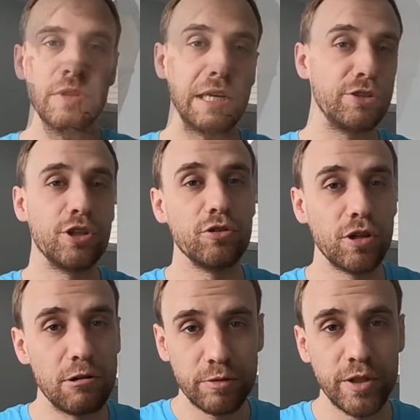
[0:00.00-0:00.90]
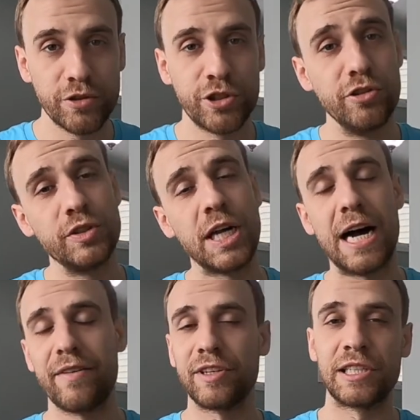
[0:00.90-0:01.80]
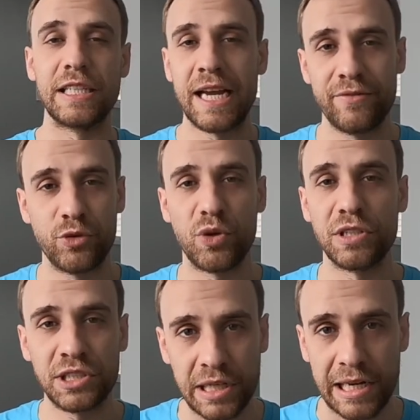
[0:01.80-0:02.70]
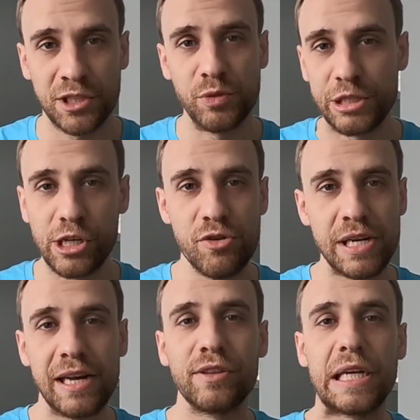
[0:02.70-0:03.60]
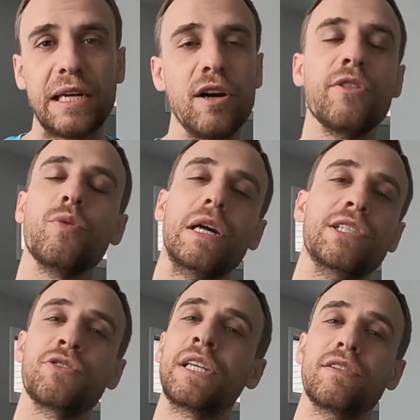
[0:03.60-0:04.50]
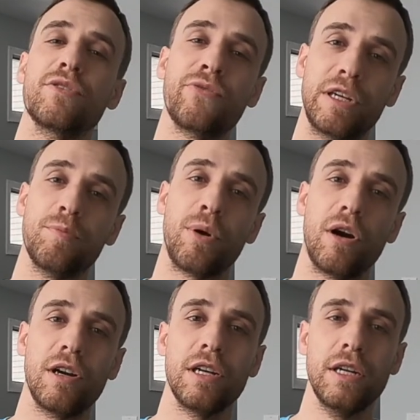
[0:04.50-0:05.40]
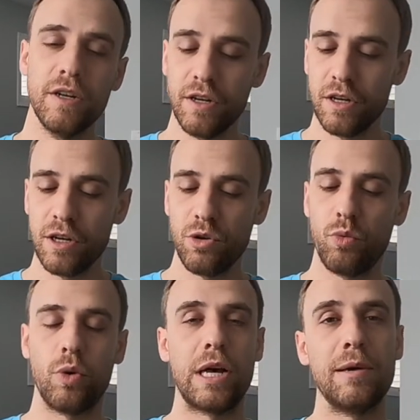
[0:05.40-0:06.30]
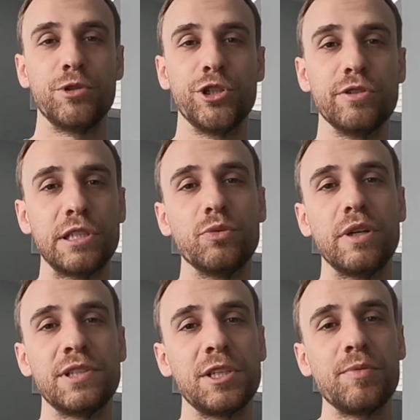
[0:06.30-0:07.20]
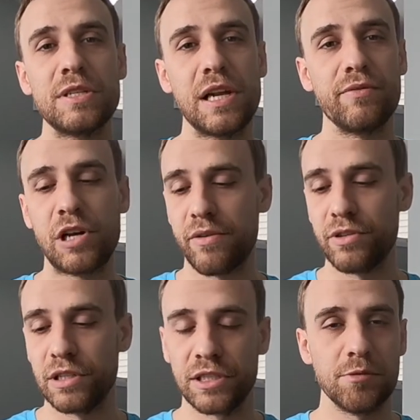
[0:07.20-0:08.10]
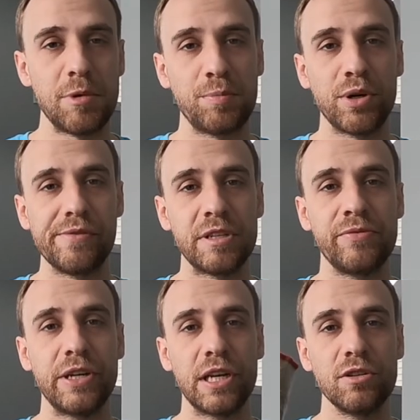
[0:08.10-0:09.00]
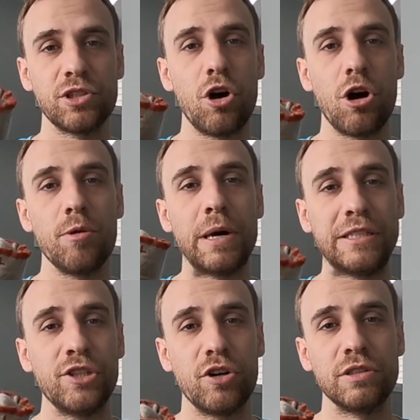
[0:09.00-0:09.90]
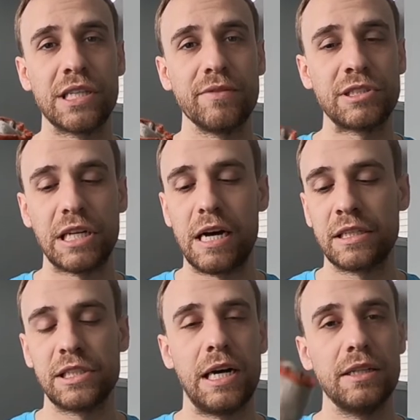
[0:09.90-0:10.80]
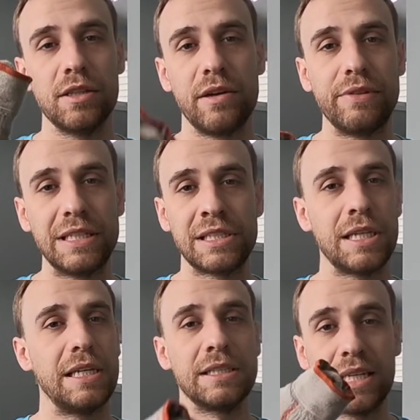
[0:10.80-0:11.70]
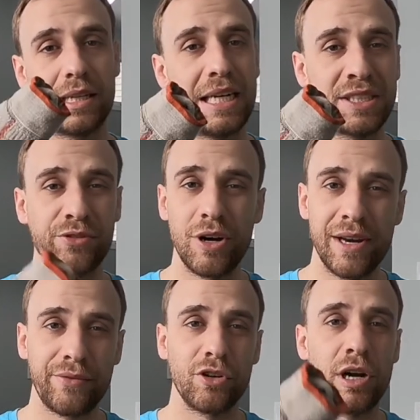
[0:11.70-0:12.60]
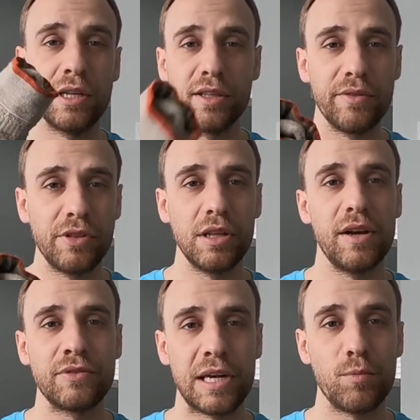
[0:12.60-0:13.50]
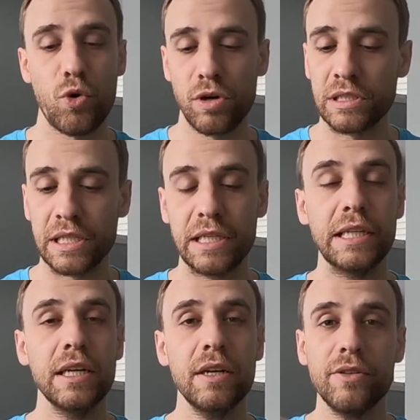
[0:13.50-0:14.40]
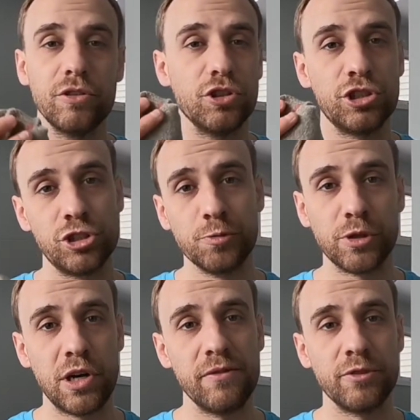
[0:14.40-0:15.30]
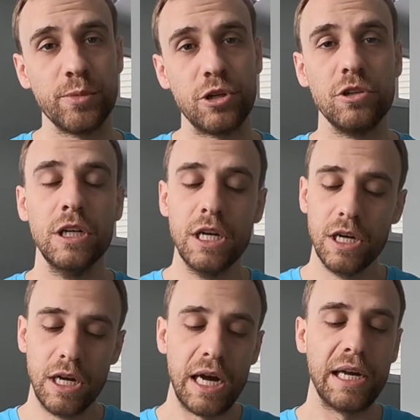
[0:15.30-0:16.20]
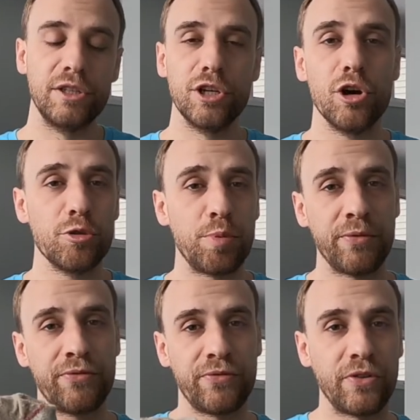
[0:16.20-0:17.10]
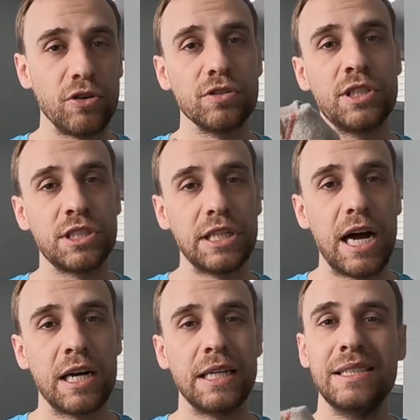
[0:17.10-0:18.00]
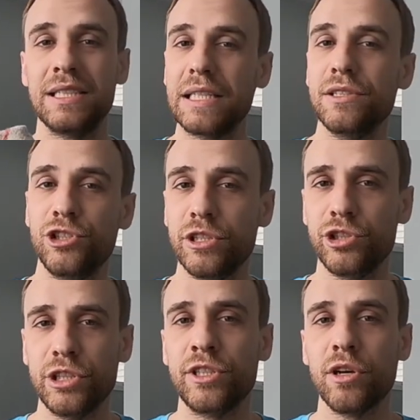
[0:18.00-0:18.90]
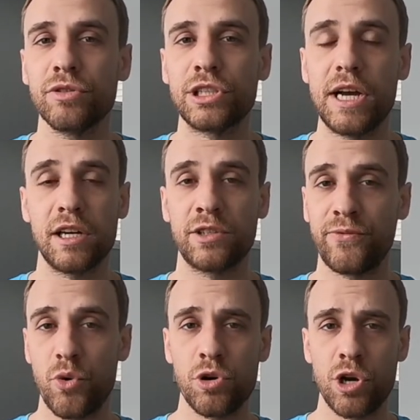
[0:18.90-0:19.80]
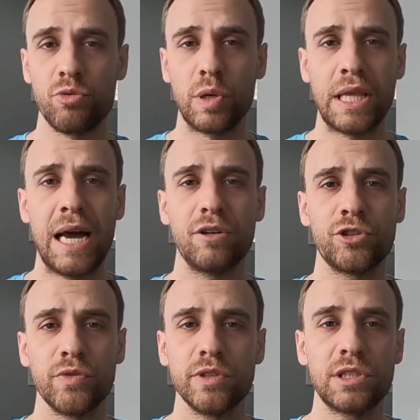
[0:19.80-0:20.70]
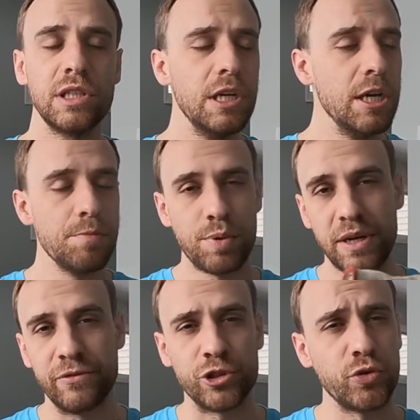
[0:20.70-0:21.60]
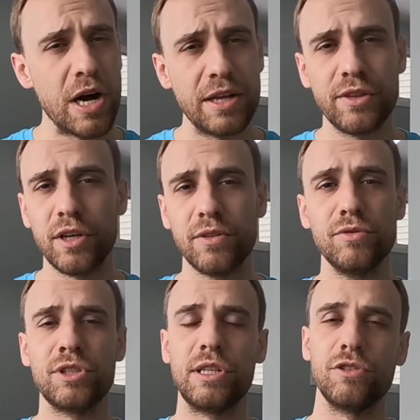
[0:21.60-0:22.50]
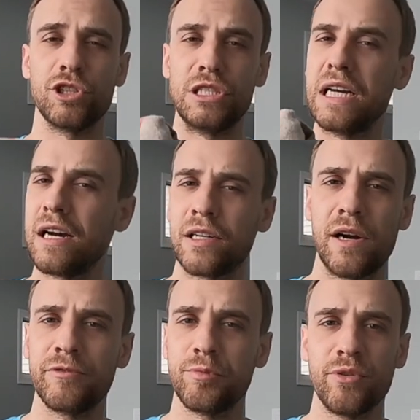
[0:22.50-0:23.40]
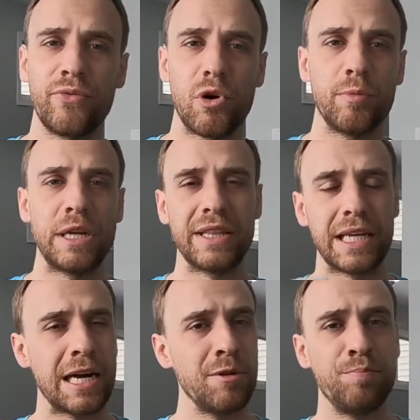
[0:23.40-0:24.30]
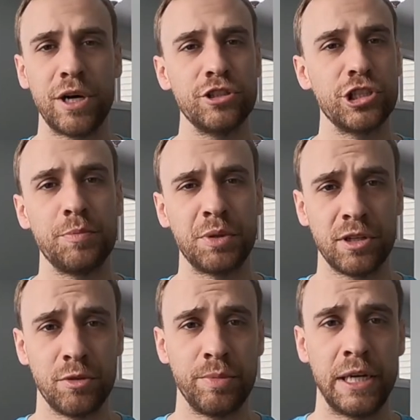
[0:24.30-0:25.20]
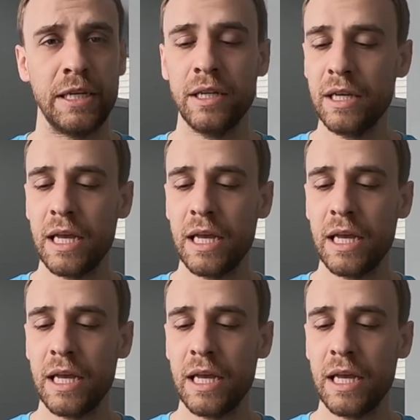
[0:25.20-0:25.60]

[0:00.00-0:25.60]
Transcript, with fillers: Now, to go along with those shoes, obviously you have to wear socks when you're going out there, otherwise you tear your feet apart. What I'm choosing with, something that I've covered in some of my previous videos, are my darn tough socks. I love these things. They last forever. I love the lifetime warranty. They're just super comfortable. I know the preferred sock is the Injinji toe socks for going with Altras but I've tried those. They're just not comfortable for me. They kind of bunch up a little bit.